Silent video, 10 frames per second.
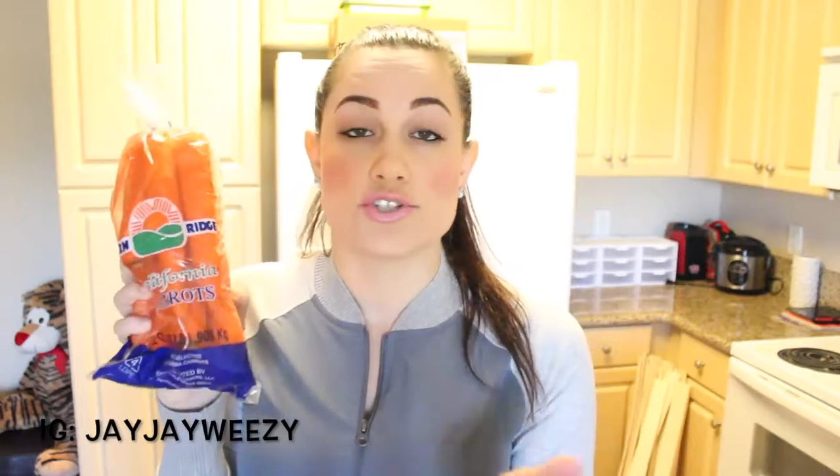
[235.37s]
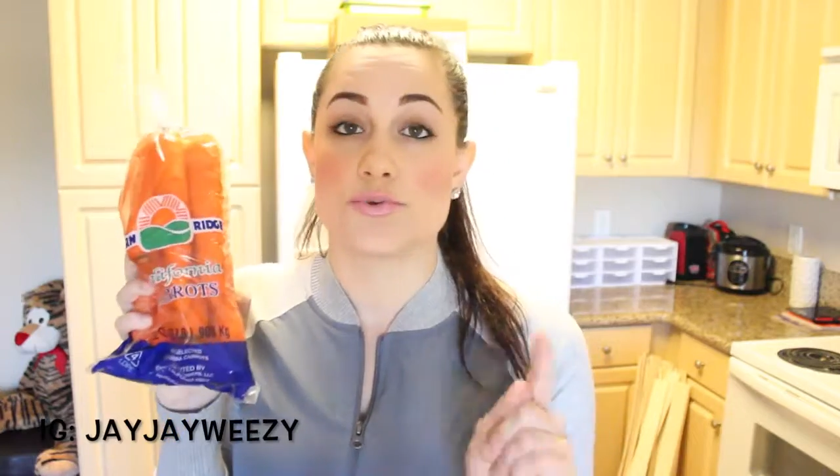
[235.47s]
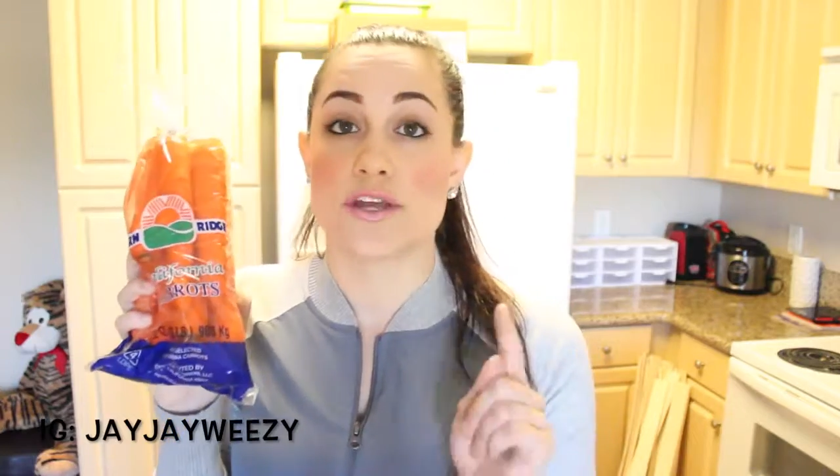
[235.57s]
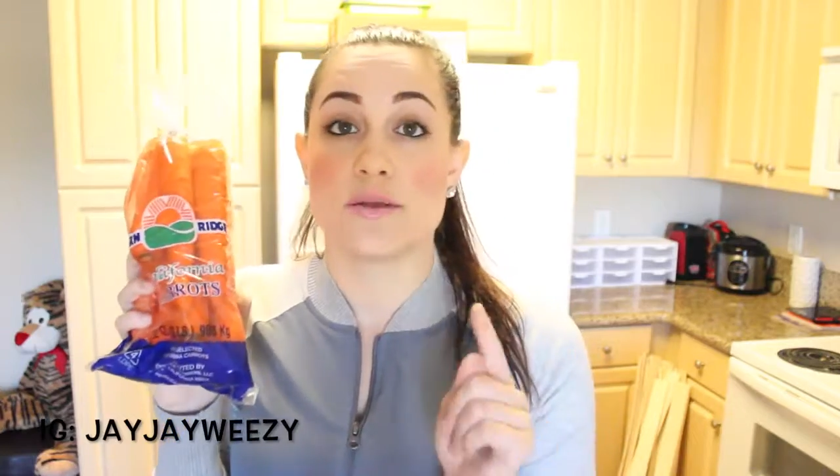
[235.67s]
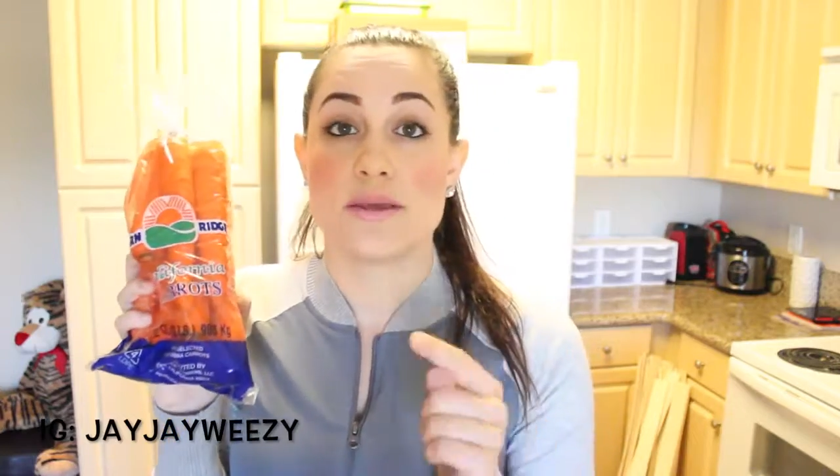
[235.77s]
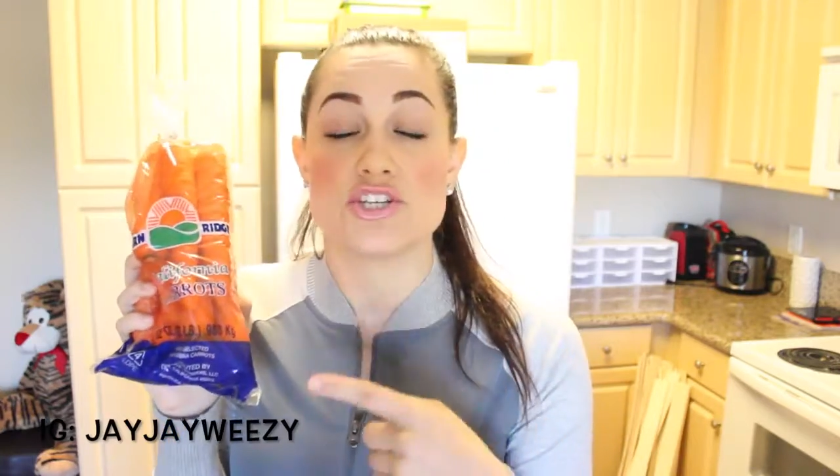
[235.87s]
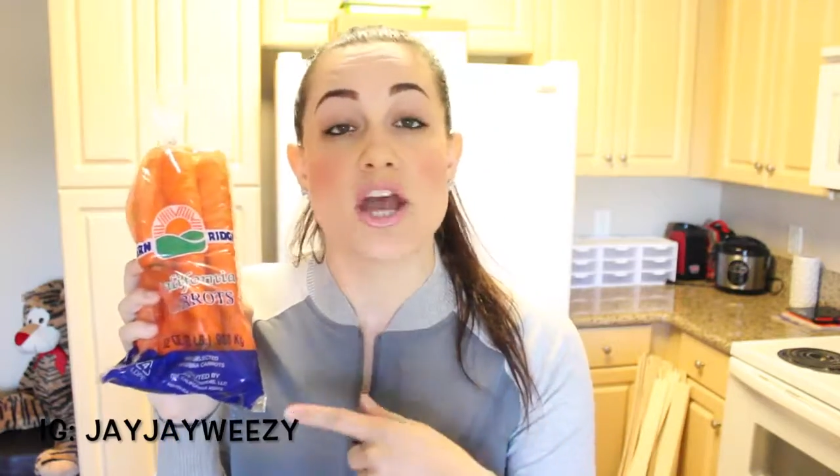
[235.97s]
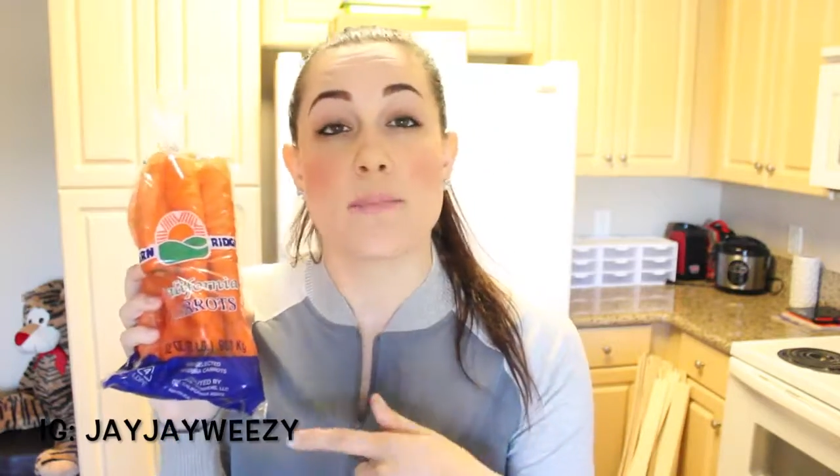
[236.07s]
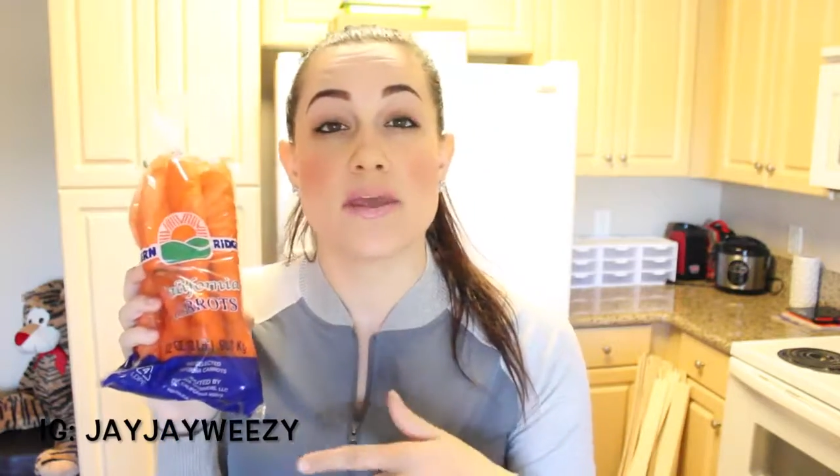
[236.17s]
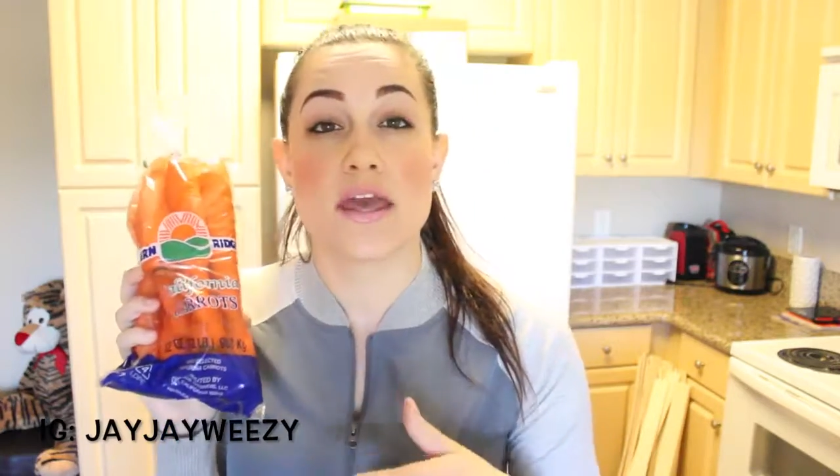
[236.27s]
which we're gonna be
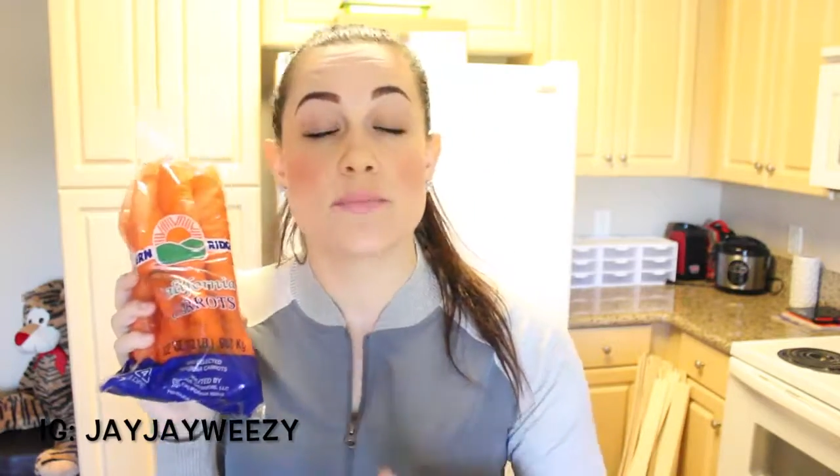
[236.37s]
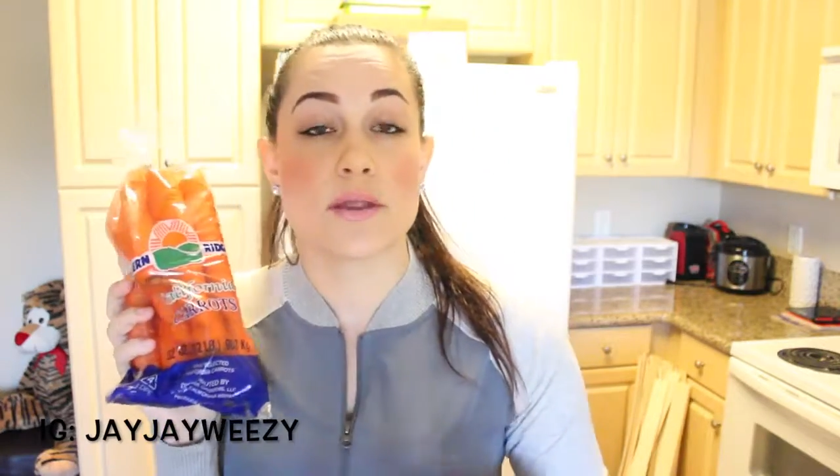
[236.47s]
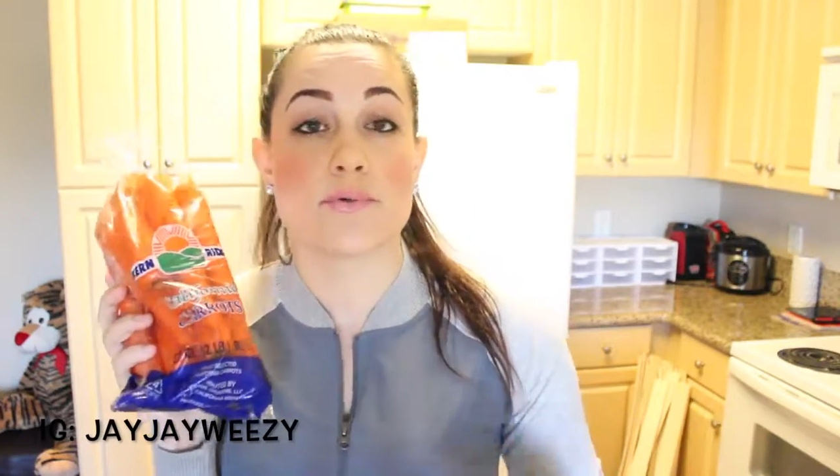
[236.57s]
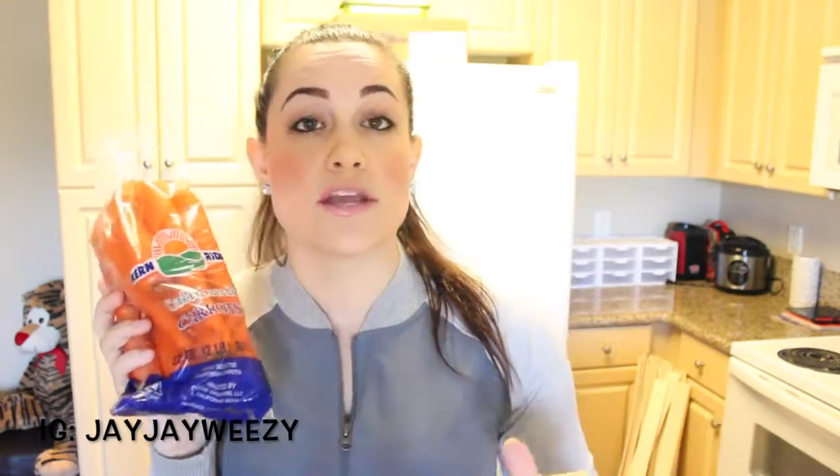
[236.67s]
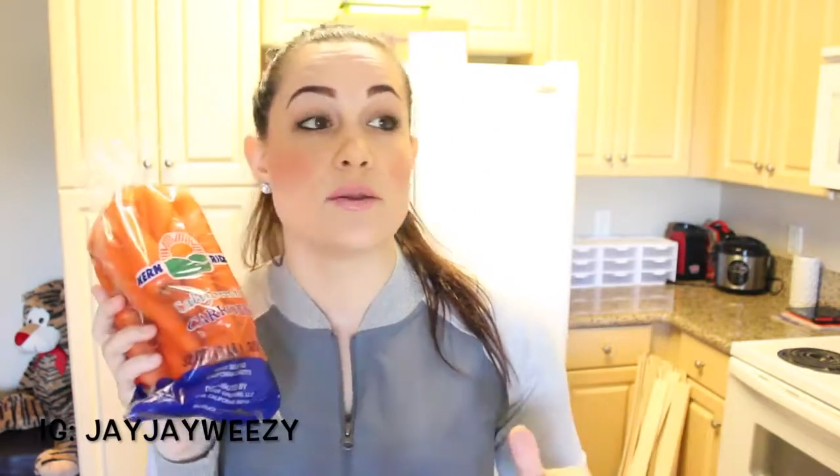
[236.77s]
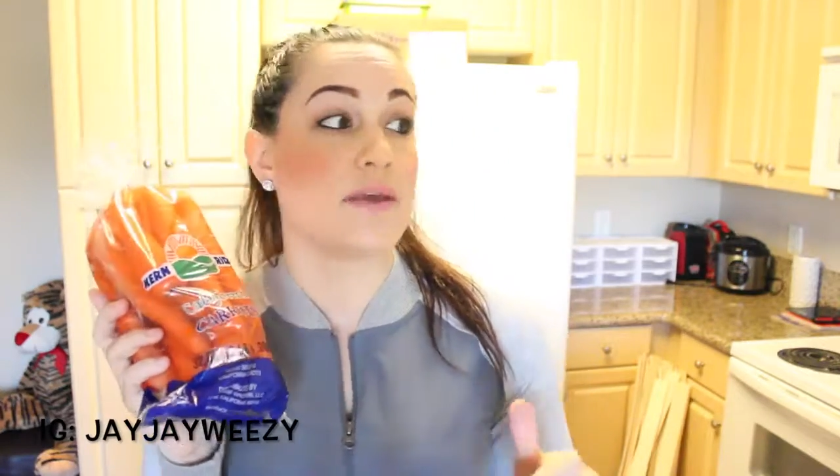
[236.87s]
chopping up and we're gonna